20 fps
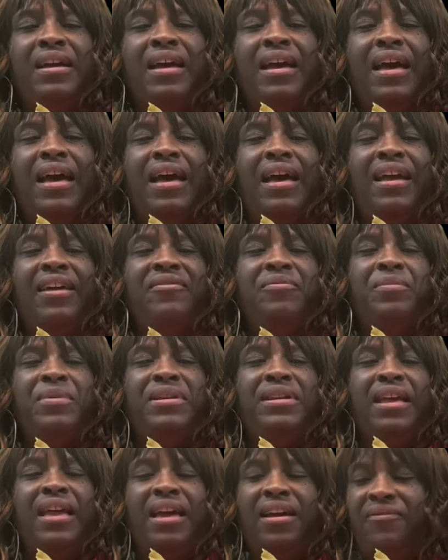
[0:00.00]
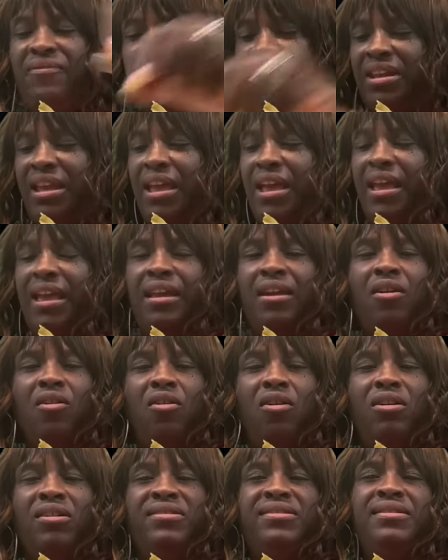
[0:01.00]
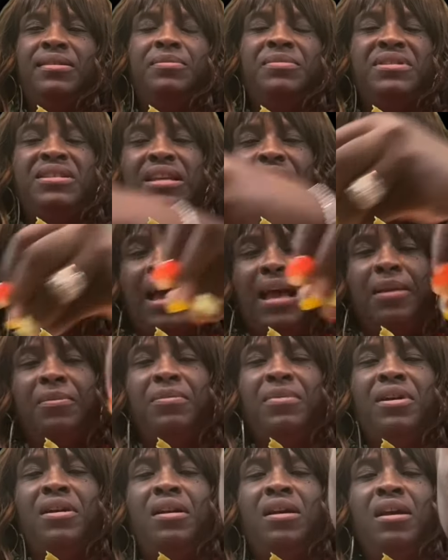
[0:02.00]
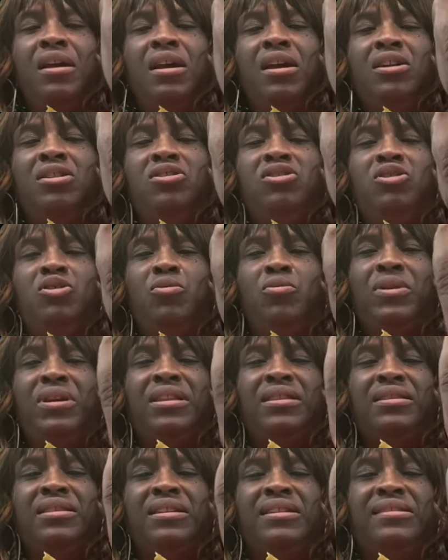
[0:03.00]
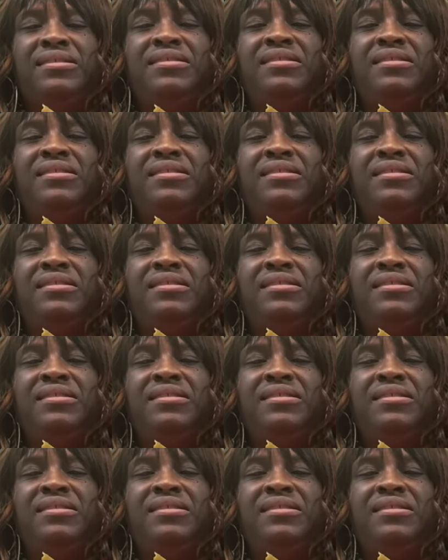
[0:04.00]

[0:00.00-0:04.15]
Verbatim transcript: I have been having an awesome time doing this.